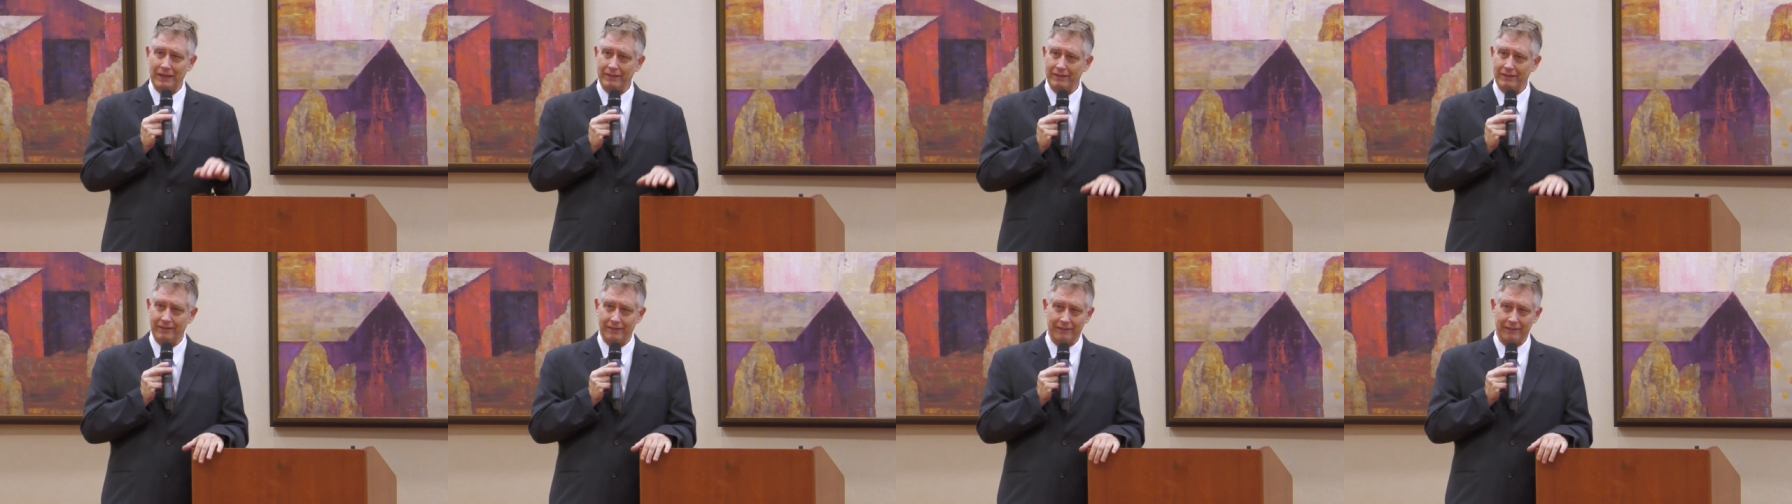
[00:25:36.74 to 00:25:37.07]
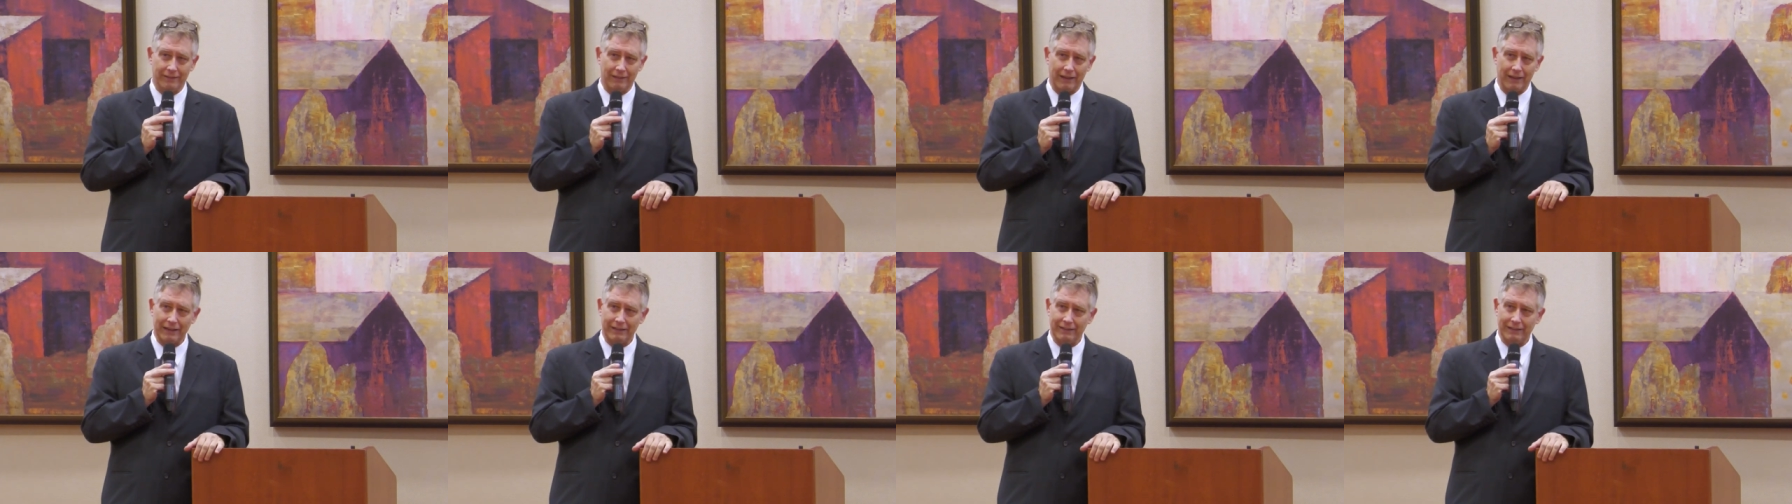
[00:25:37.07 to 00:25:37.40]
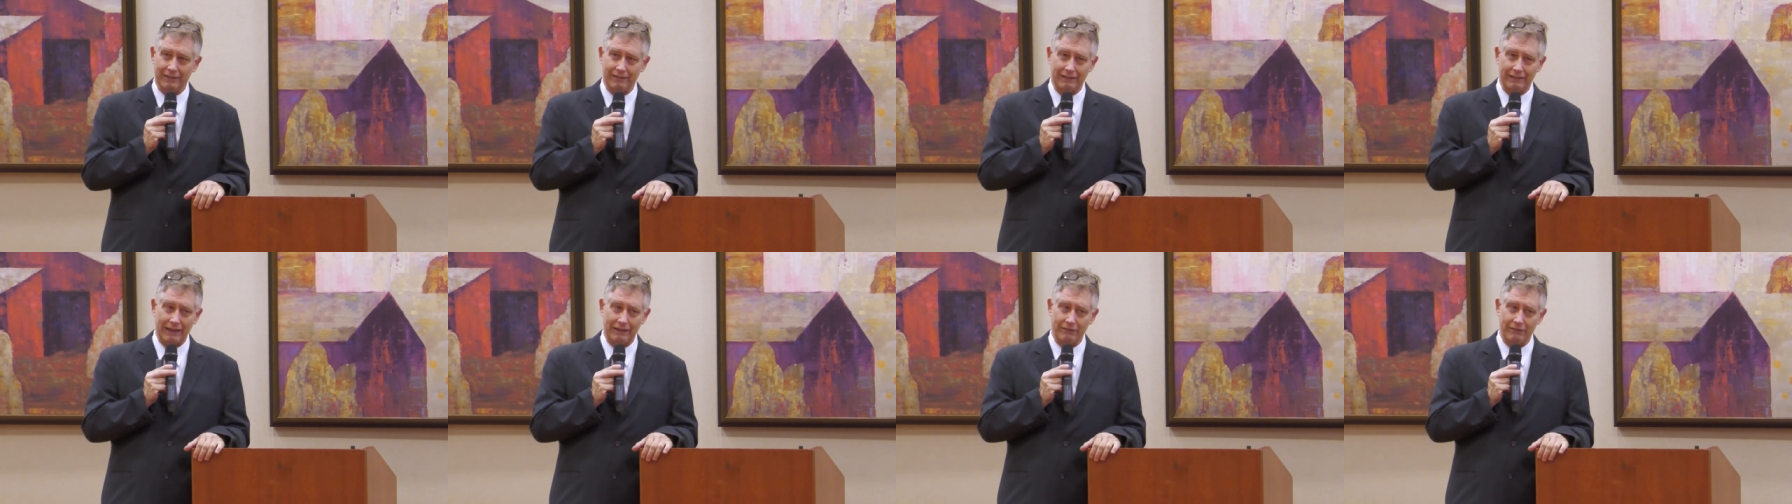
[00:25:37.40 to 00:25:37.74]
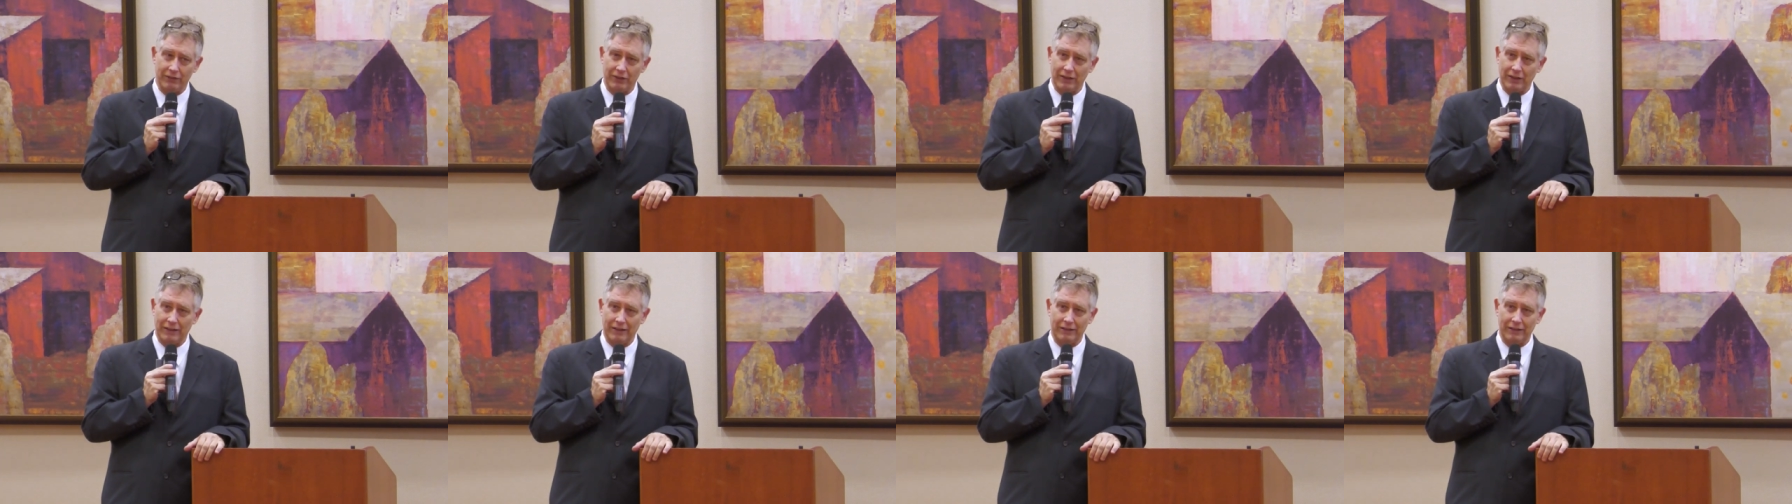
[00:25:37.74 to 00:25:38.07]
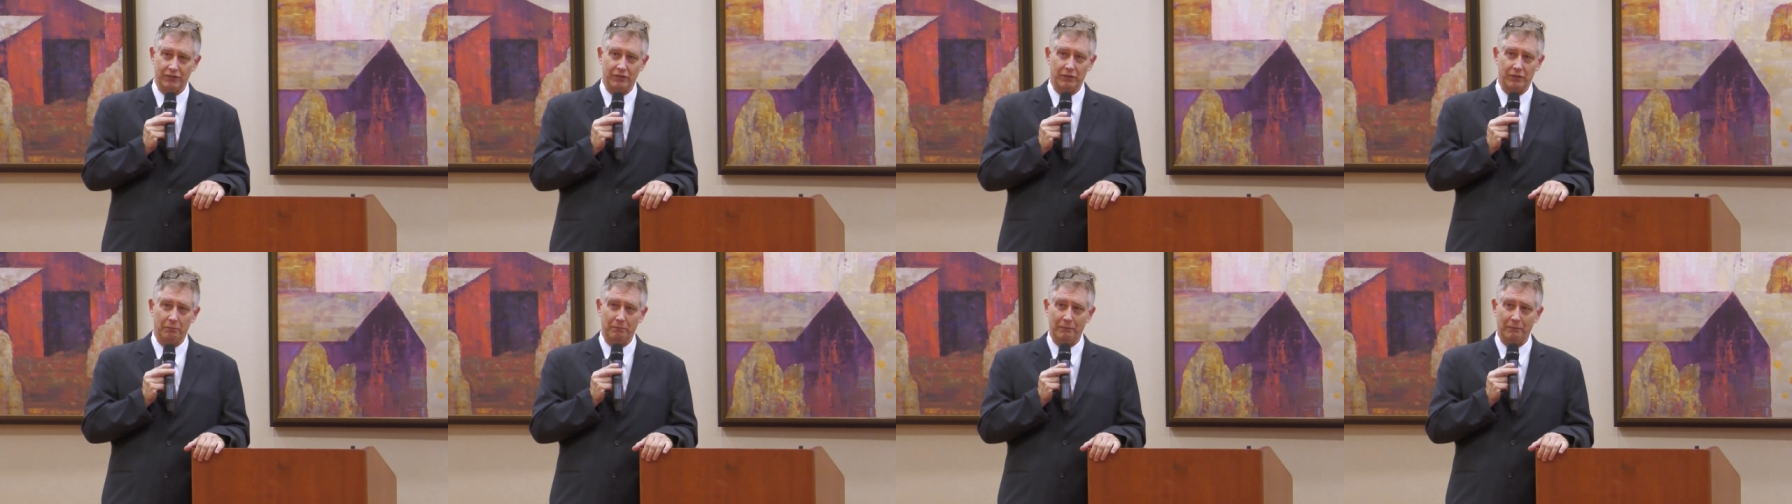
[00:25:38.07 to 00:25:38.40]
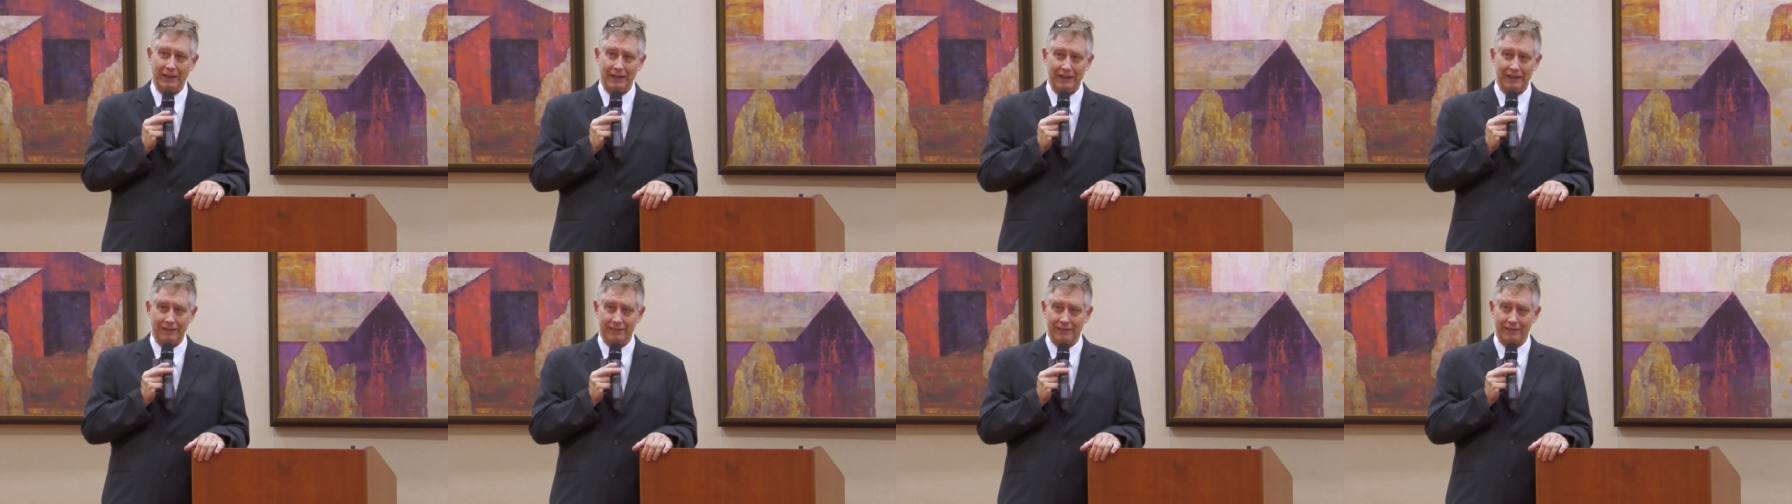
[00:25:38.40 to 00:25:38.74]
medicines like this advertised for
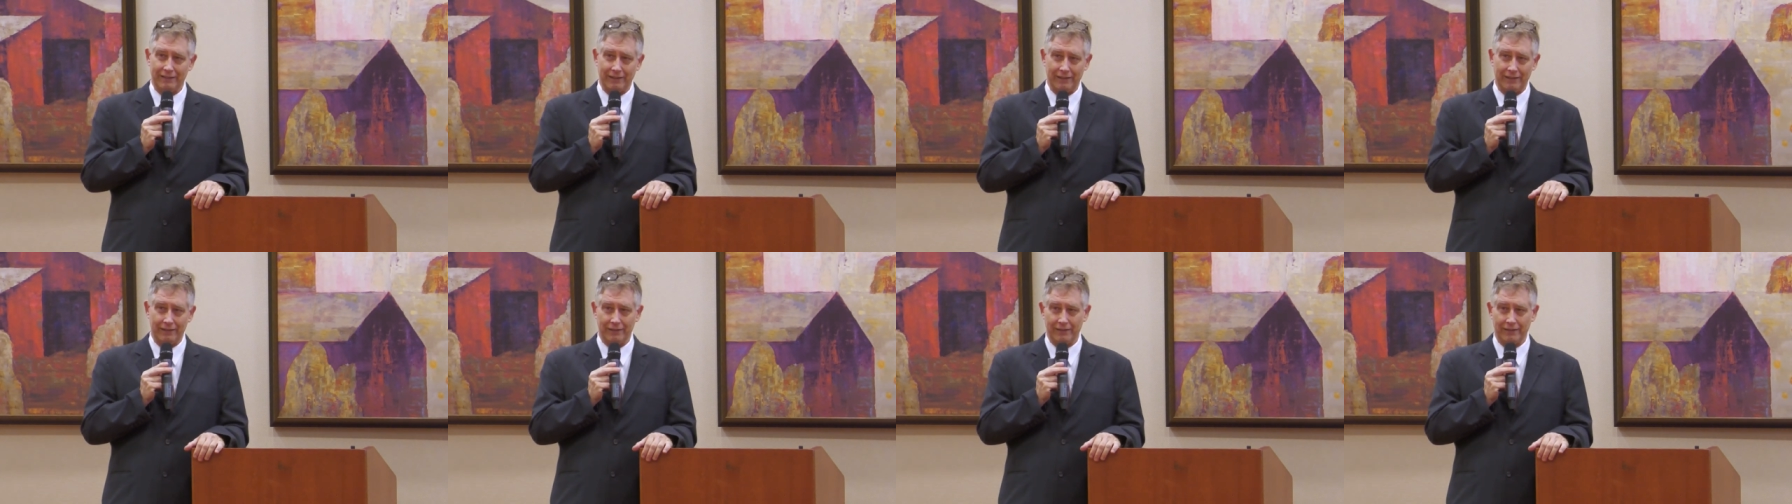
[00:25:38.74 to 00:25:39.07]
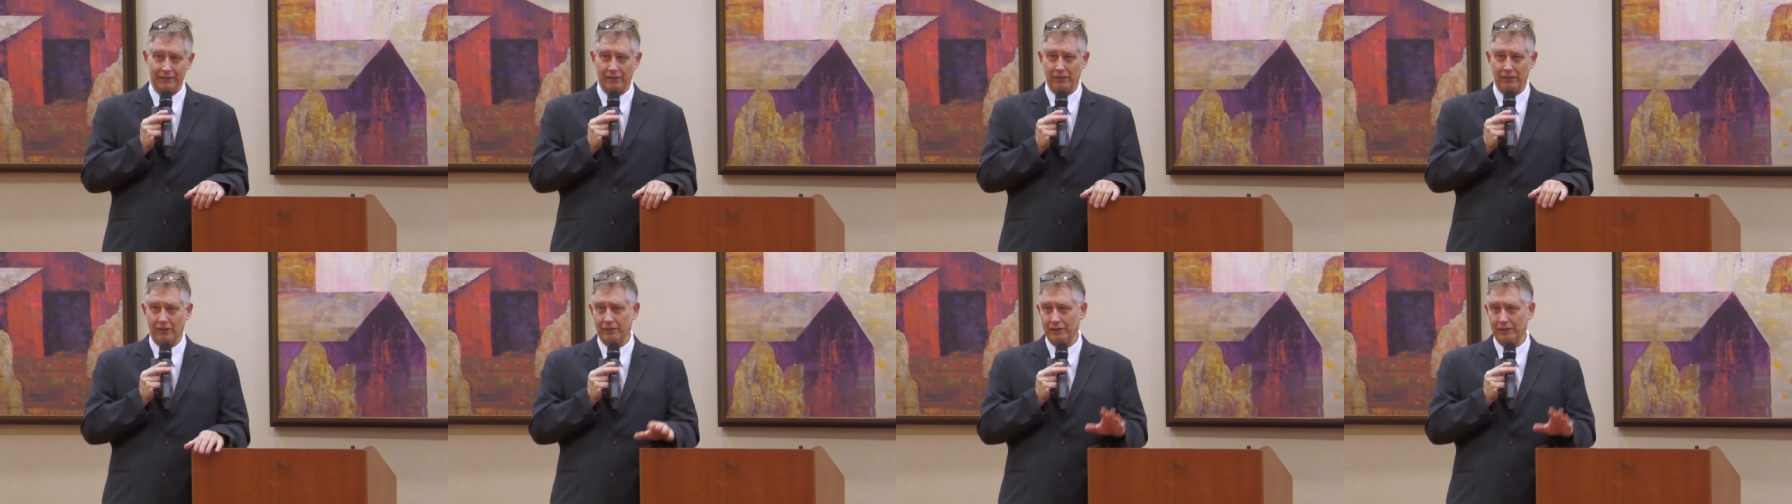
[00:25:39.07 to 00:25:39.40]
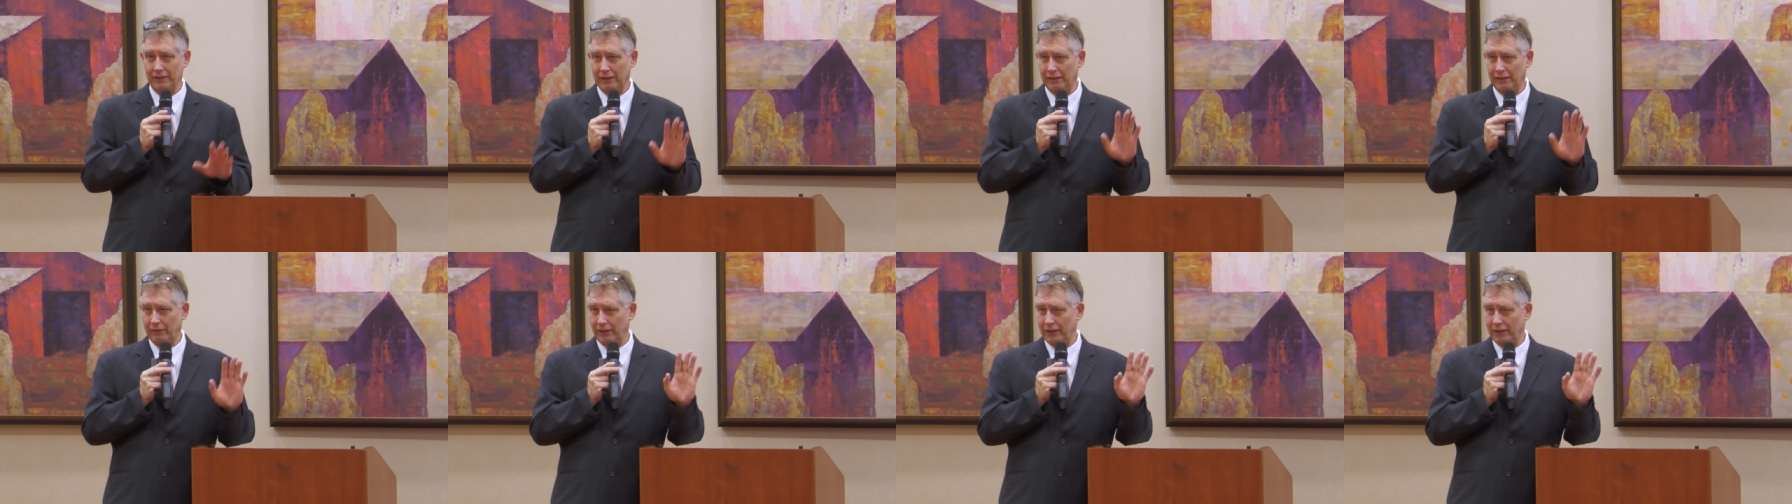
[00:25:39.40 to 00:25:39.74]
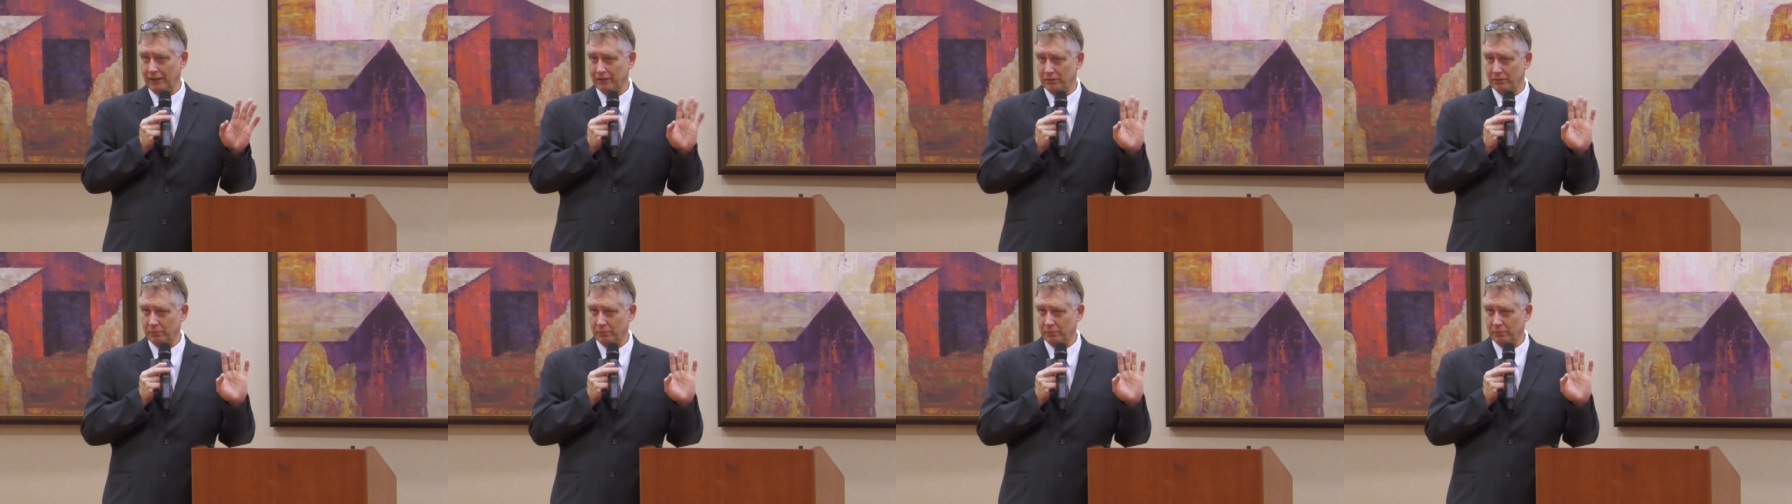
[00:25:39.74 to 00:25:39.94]
many diseases on T V,